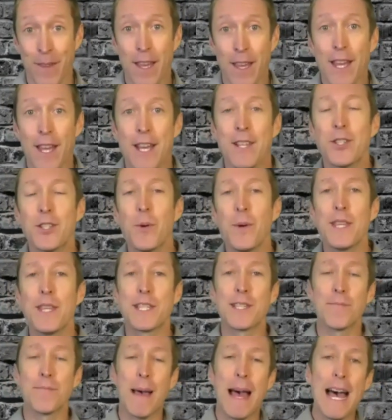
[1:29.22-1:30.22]
So in the
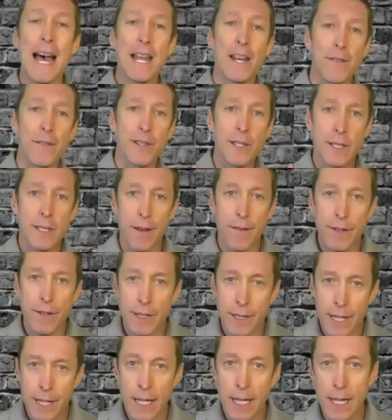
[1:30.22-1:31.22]
span of
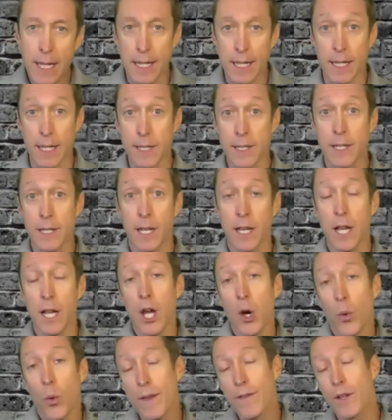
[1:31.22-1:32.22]
70 years,
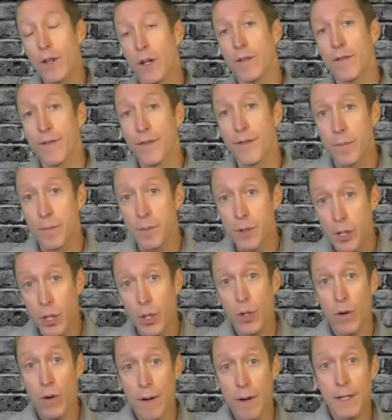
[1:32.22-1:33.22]
we've gone from
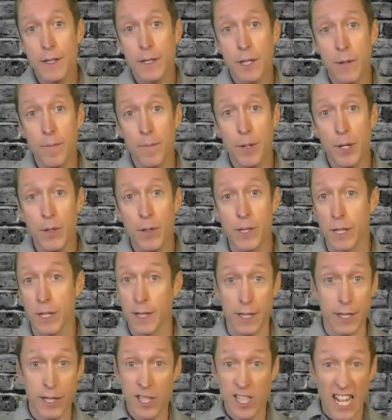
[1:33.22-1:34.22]
Turing's computer, the
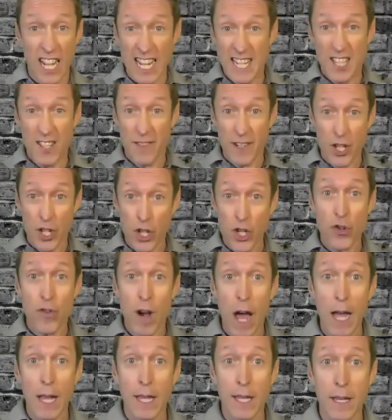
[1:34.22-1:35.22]
size of a
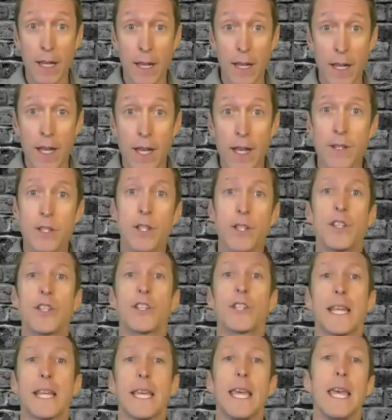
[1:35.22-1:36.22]
truck, to just
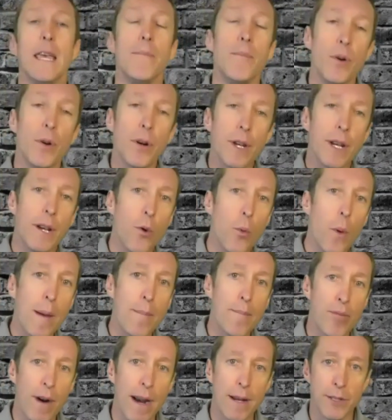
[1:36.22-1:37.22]
a keyboard and a web
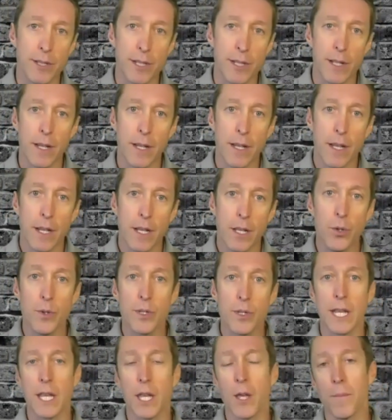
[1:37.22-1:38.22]
browser
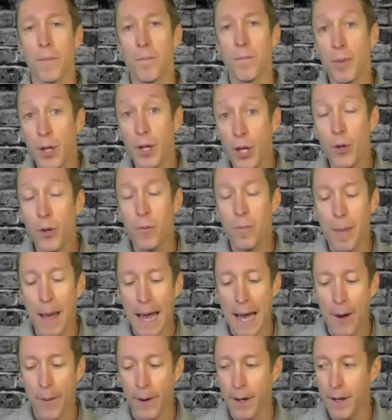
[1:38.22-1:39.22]
using compute
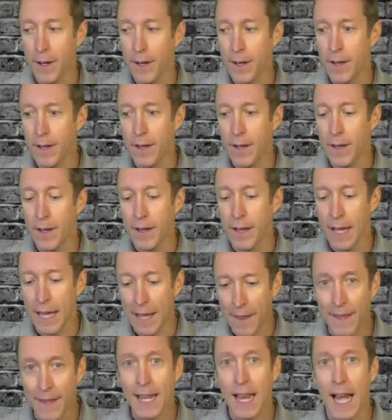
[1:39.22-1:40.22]
power in
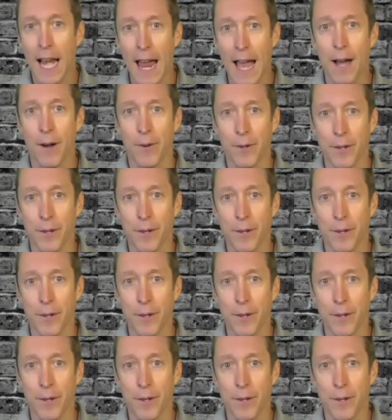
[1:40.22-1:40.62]
the cloud.